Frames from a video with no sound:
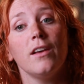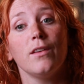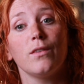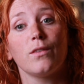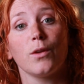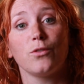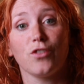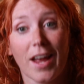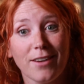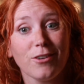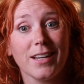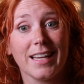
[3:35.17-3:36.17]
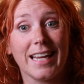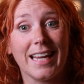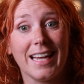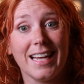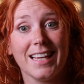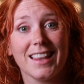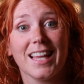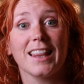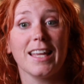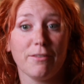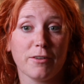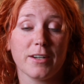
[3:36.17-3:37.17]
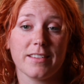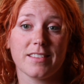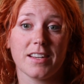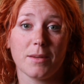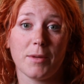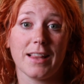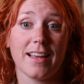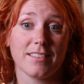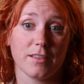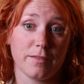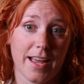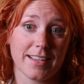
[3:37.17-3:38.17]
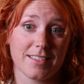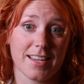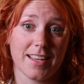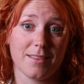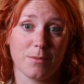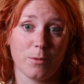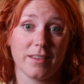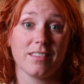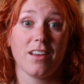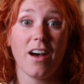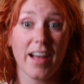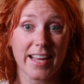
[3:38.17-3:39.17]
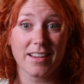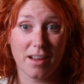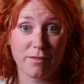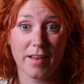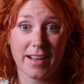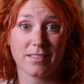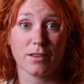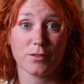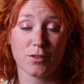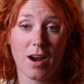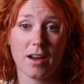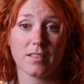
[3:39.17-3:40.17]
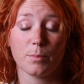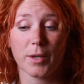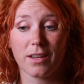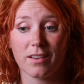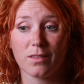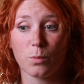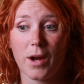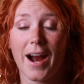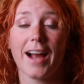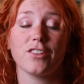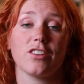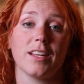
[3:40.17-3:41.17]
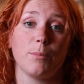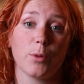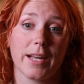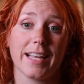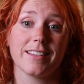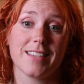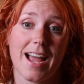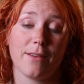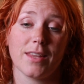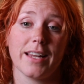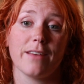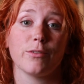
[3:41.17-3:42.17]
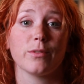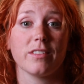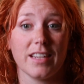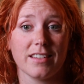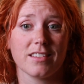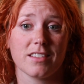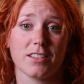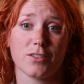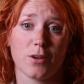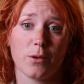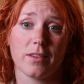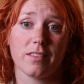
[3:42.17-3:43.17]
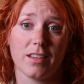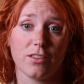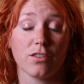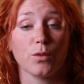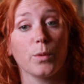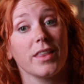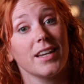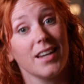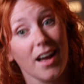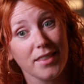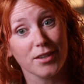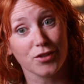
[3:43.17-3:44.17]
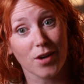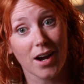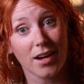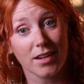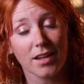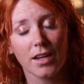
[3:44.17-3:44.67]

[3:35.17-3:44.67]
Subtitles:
So generally, the liver is going to be less affected with side effects of drugs, because we're actually bringing down the levels needed to control the seizures with another drug.